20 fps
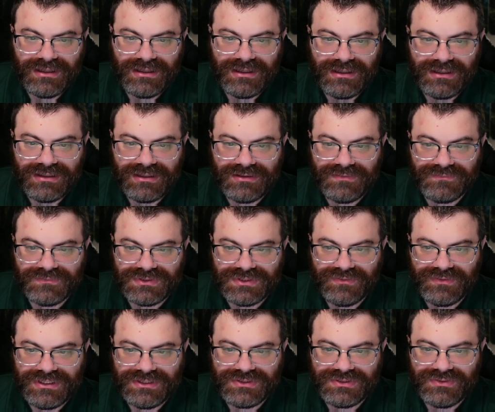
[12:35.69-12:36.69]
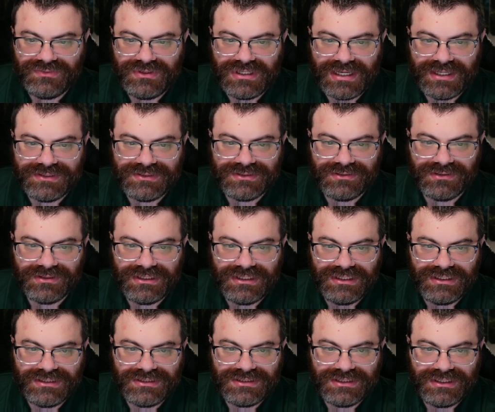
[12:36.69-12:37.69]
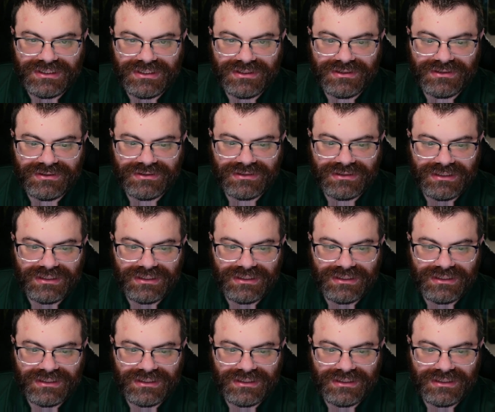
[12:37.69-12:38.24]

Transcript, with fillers: Um, so these two nines look into here,